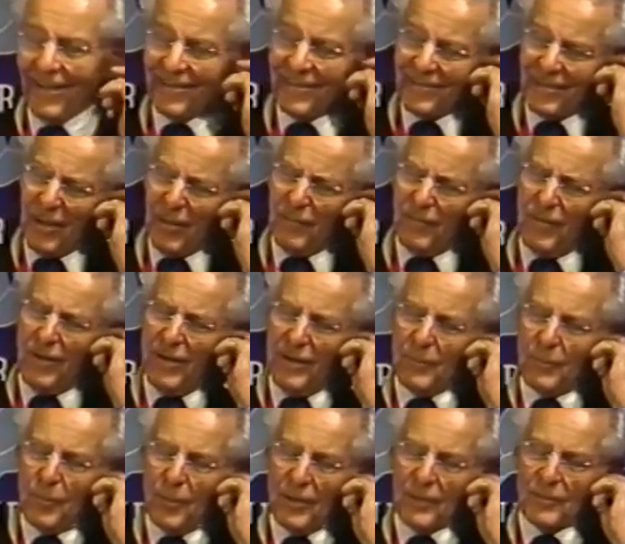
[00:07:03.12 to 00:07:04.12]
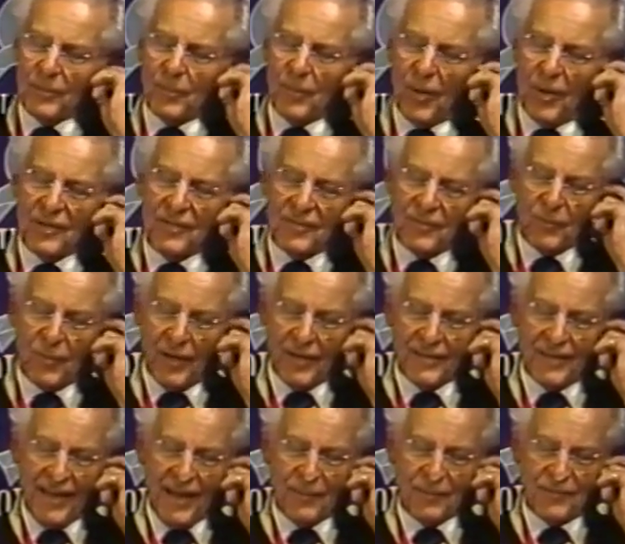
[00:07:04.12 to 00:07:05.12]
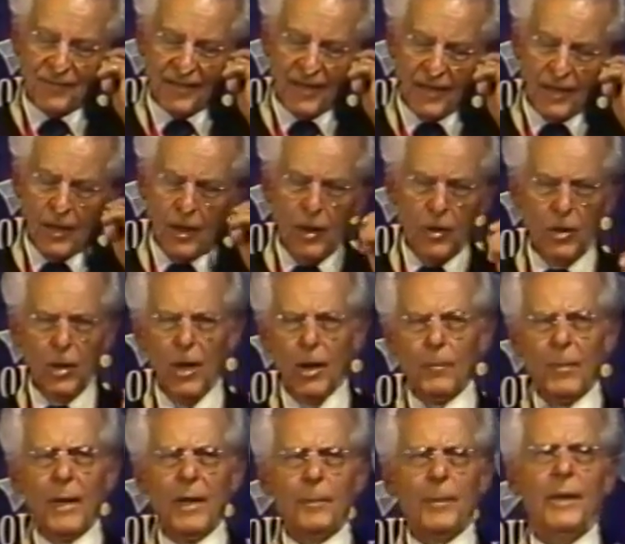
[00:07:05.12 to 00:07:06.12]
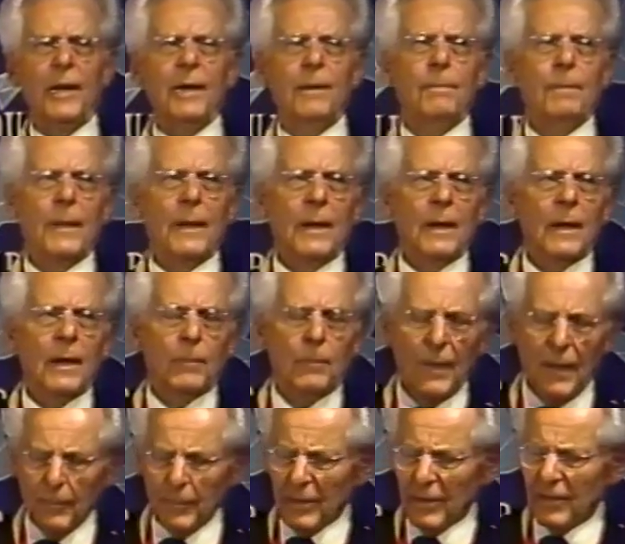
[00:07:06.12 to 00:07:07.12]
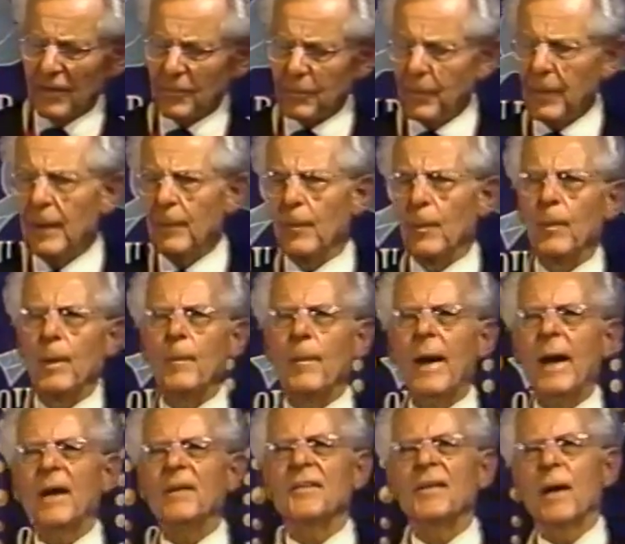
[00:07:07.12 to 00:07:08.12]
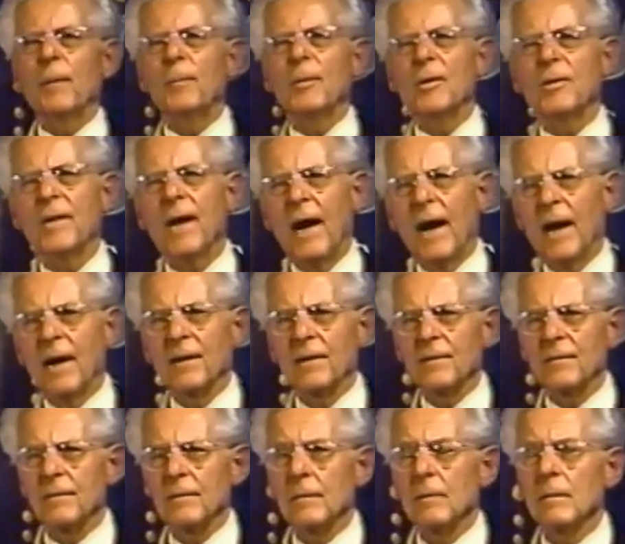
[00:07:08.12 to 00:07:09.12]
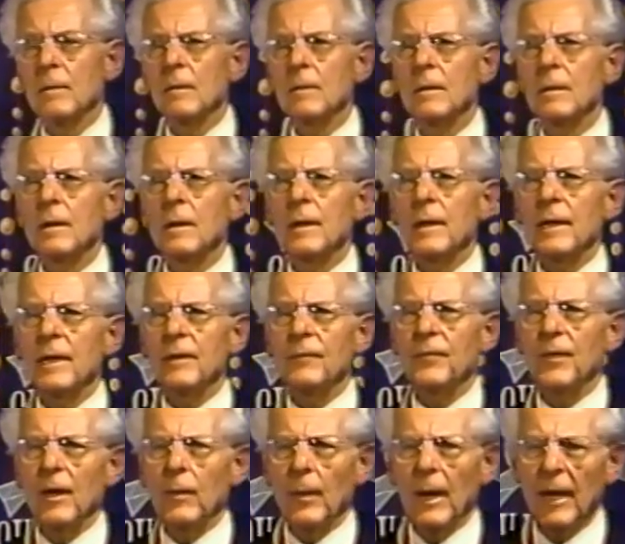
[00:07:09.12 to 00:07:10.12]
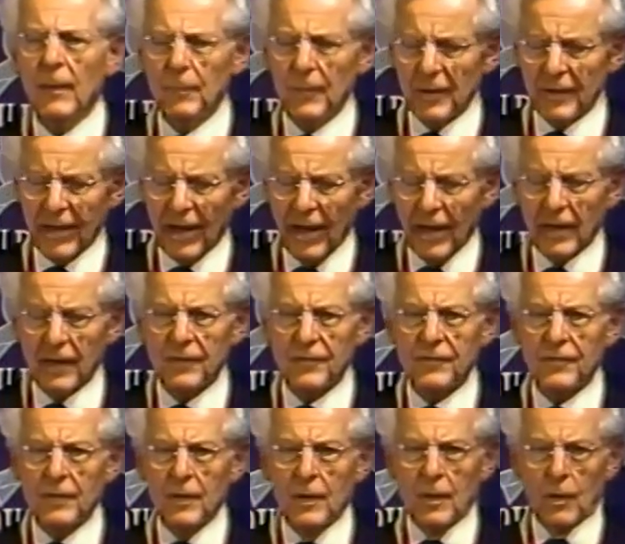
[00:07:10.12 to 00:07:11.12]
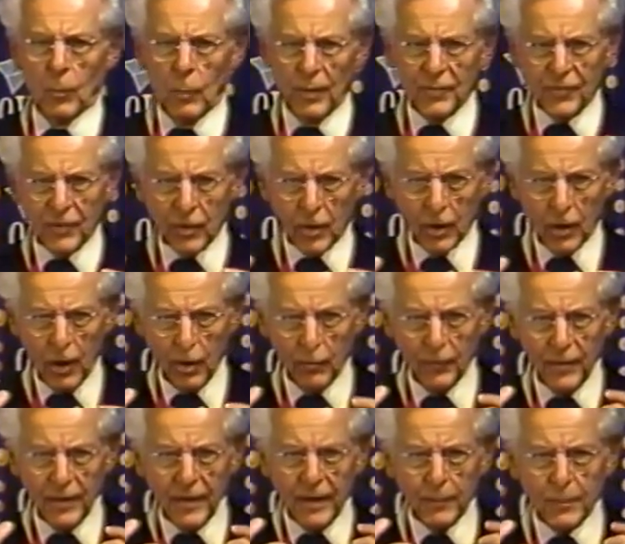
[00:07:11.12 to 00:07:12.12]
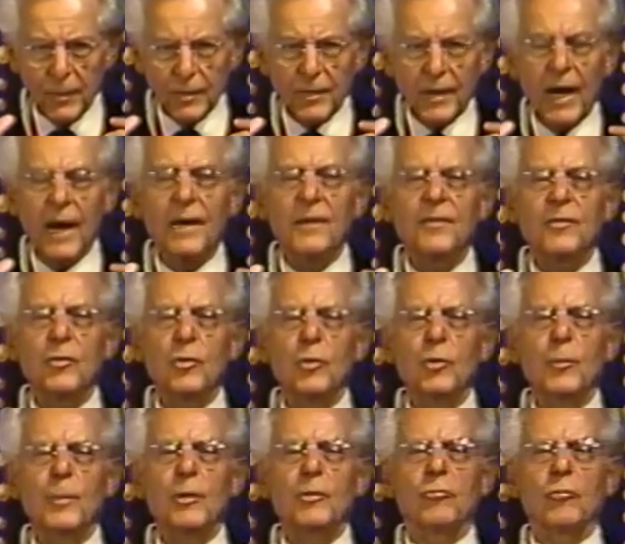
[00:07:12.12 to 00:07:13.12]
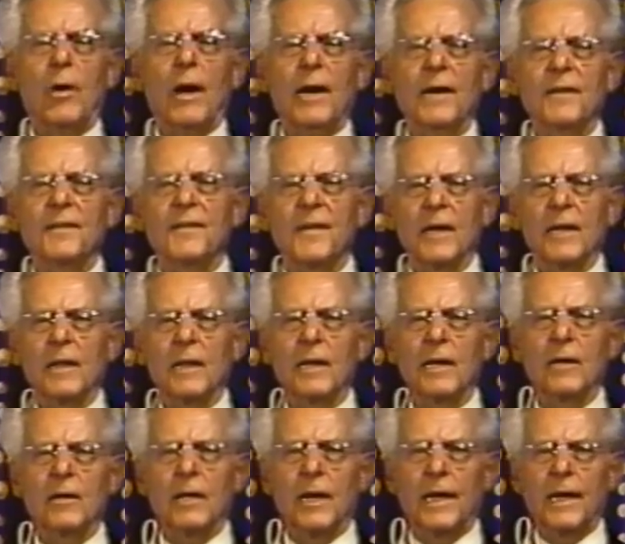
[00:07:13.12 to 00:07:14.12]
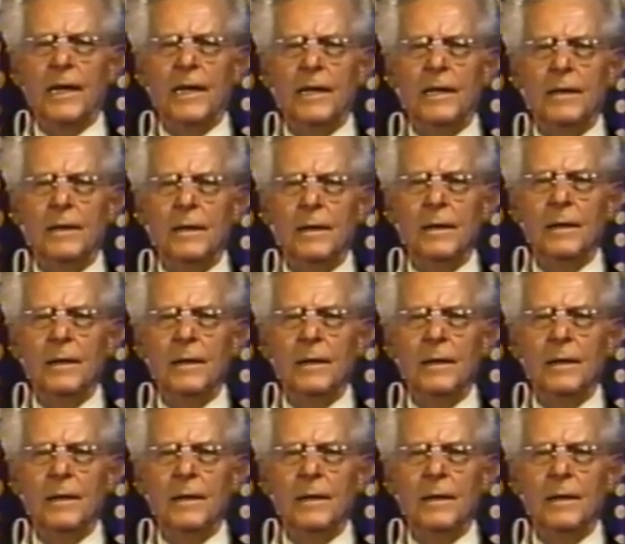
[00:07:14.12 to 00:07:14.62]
some very important person one time said, you know, maybe these people were mass hypnotized. If they were hypnotized, was the clothing hypnotized too to be dry suddenly and clean?